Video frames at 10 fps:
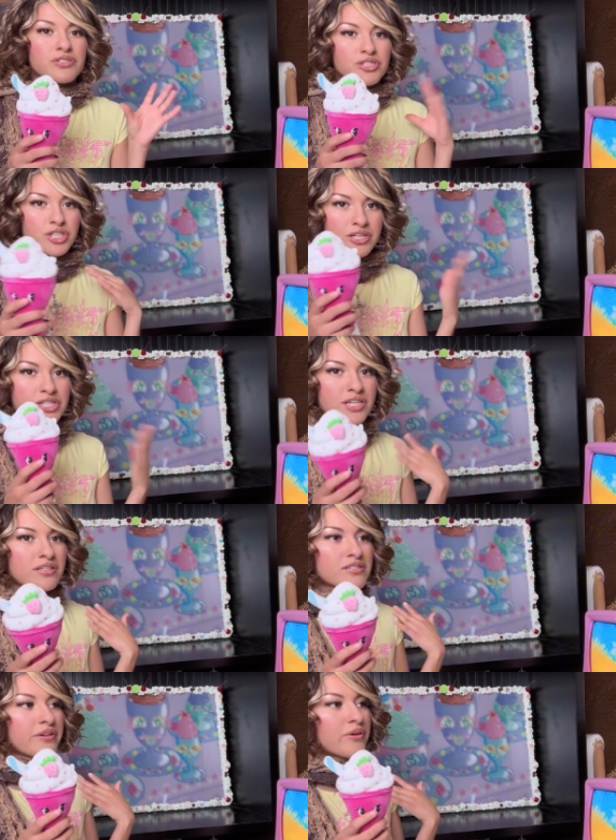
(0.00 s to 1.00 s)
changing.
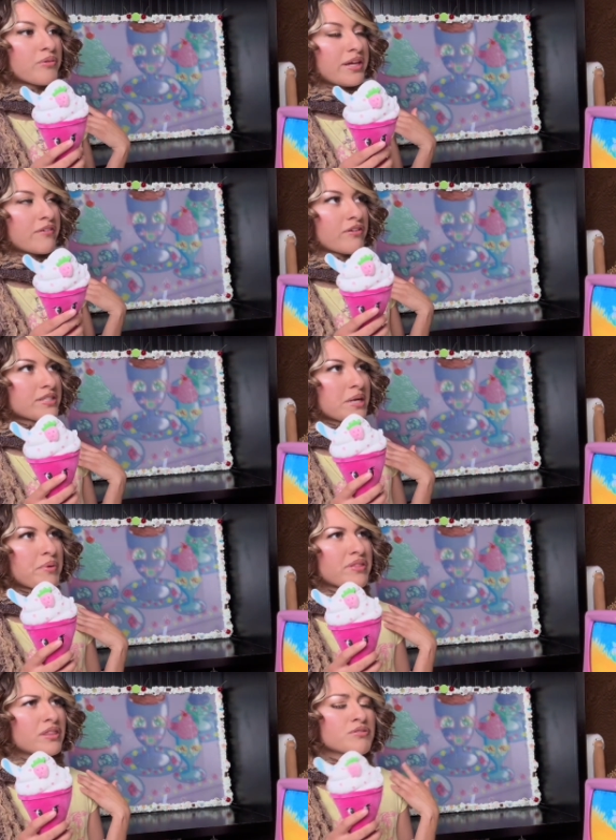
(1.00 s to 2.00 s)
So like for example, I
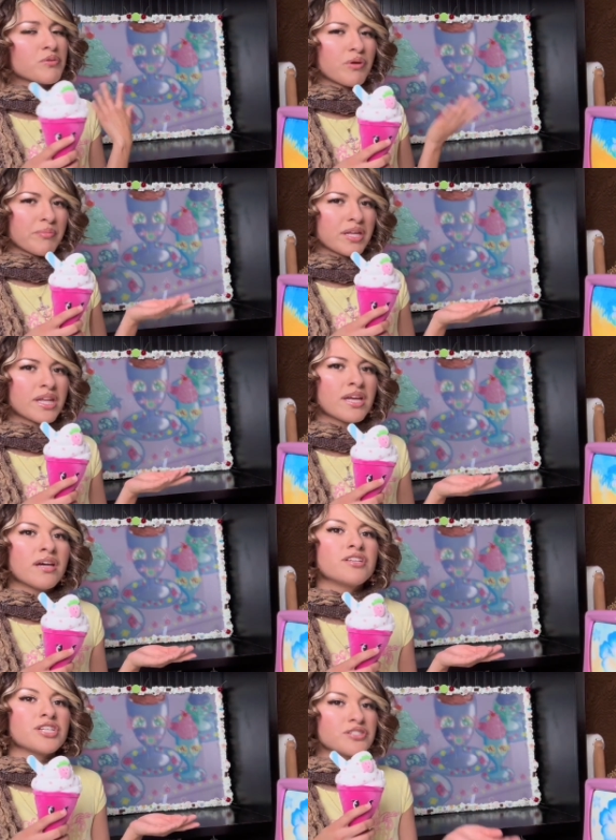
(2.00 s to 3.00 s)
think there's a woman
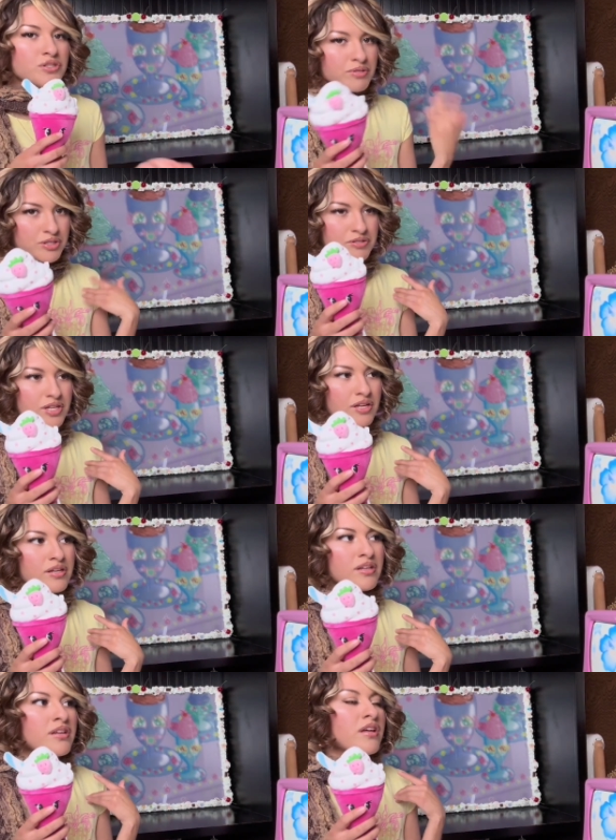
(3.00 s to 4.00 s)
changes to Medusa.
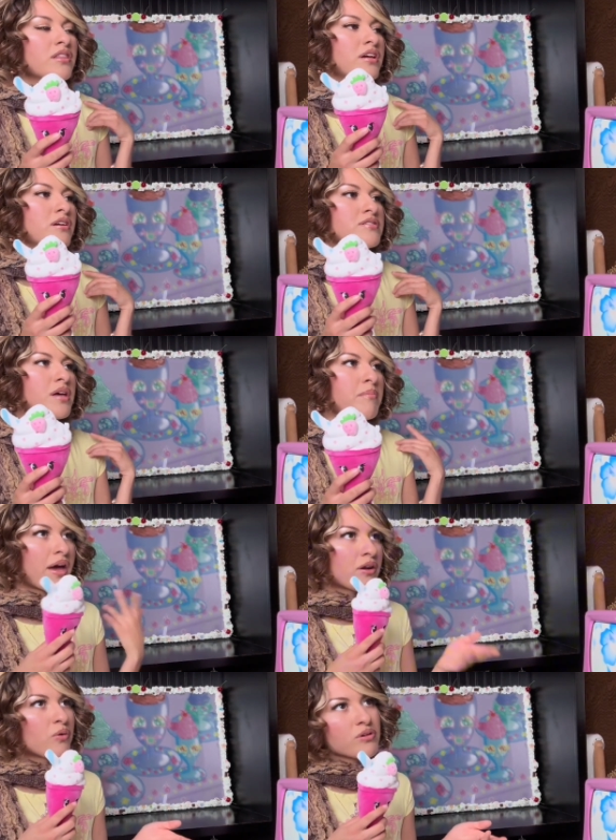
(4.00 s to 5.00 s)
There's a man
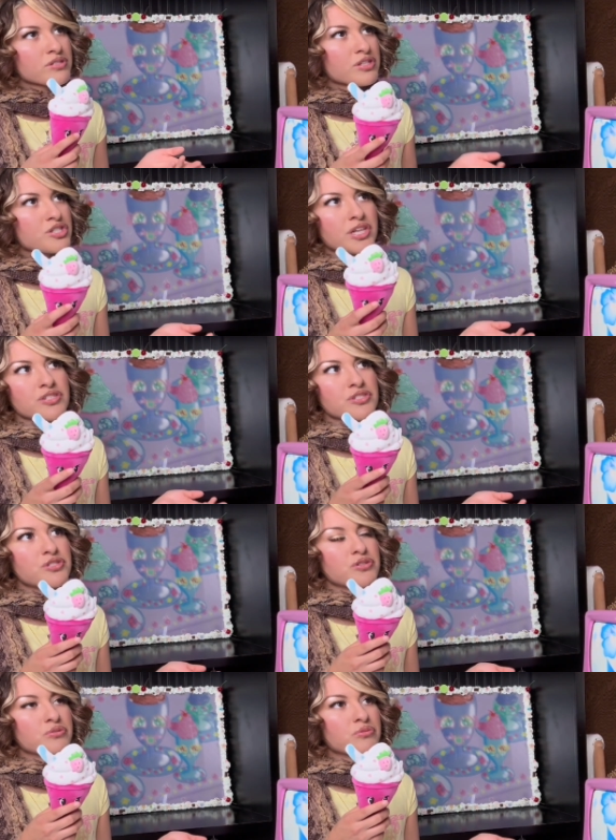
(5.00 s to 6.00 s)
on a horse and changes
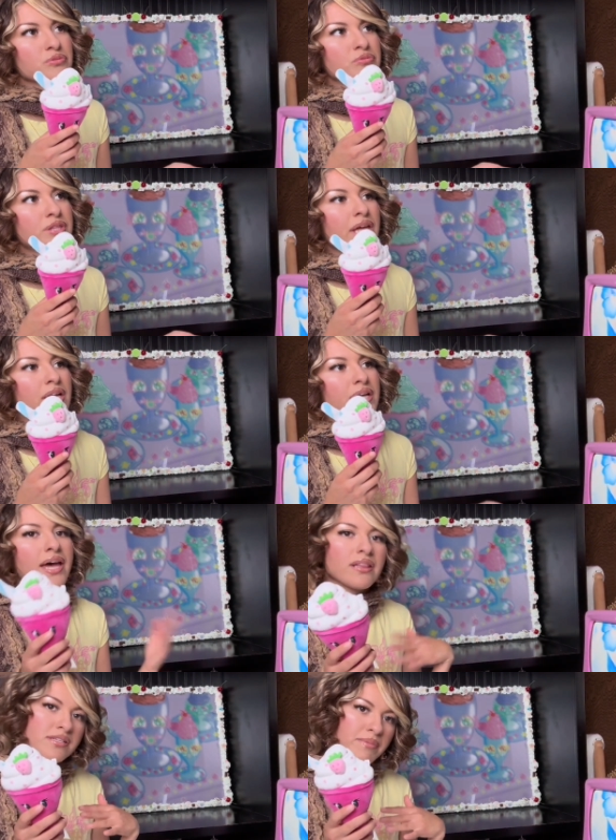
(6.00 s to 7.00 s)
to the
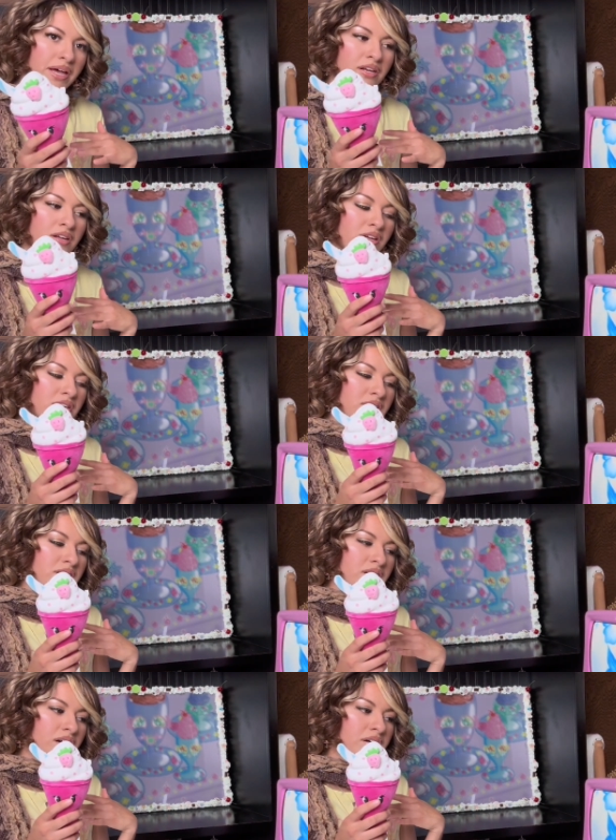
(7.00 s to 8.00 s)
headless man
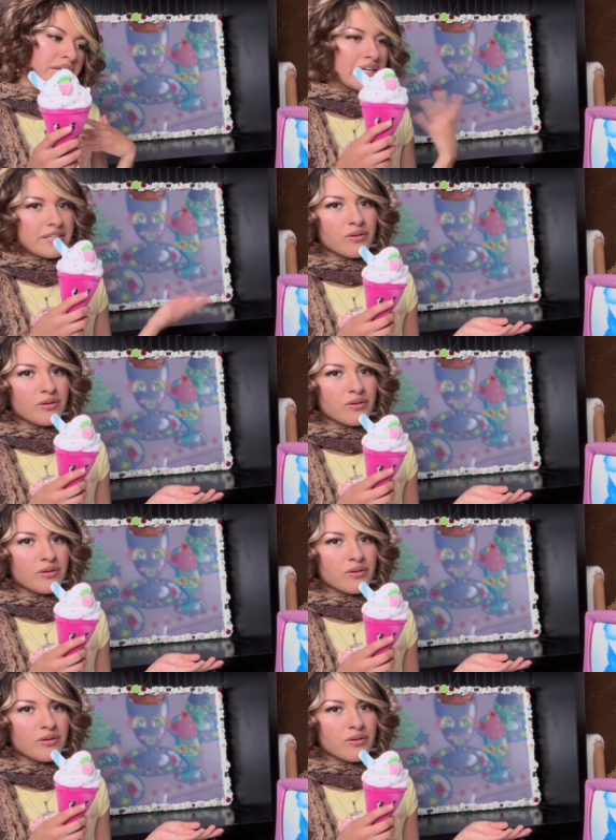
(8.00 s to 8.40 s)
on like a dead